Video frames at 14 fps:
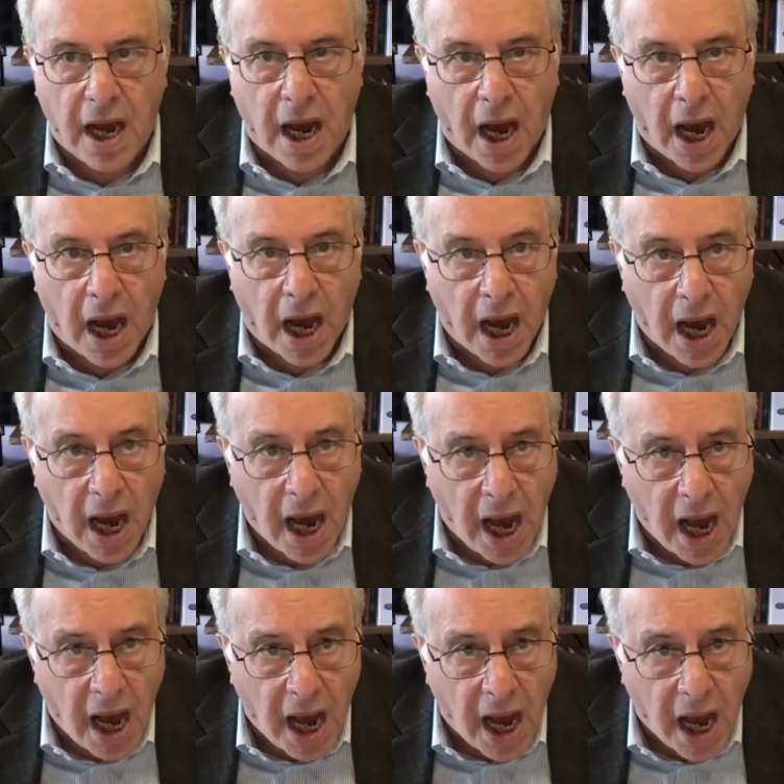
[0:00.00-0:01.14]

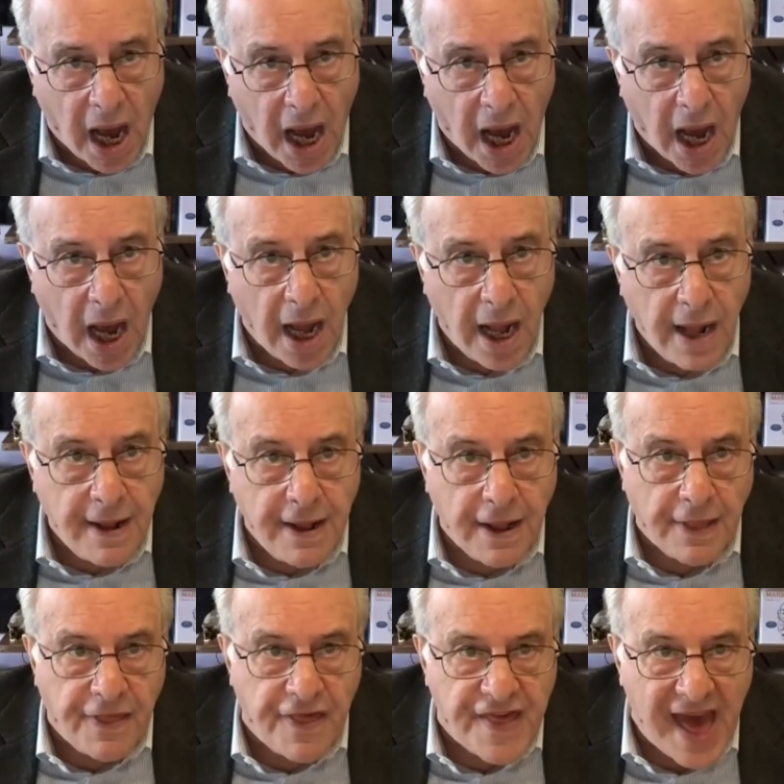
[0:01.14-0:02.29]
Aha!
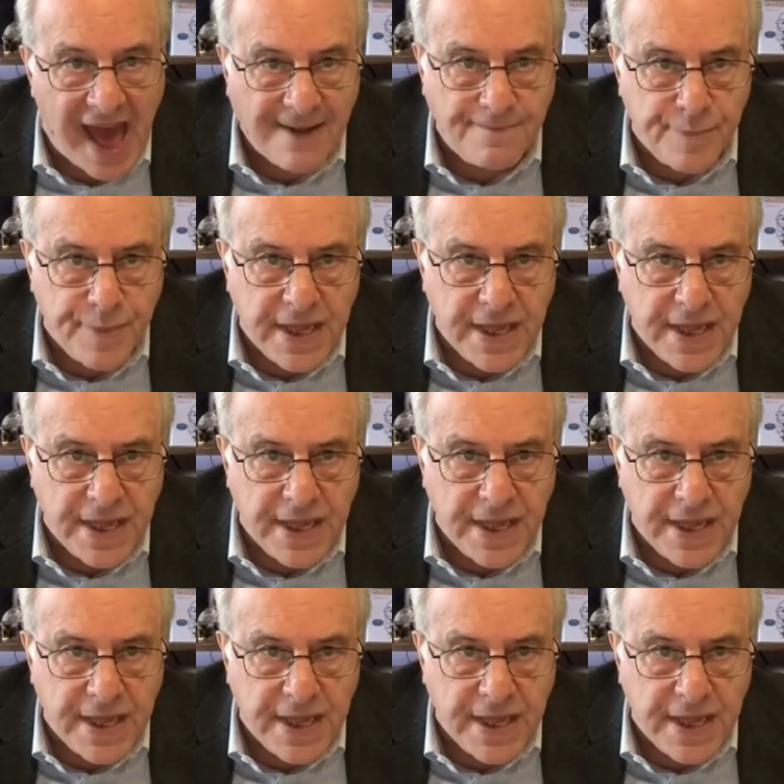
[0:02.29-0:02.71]
That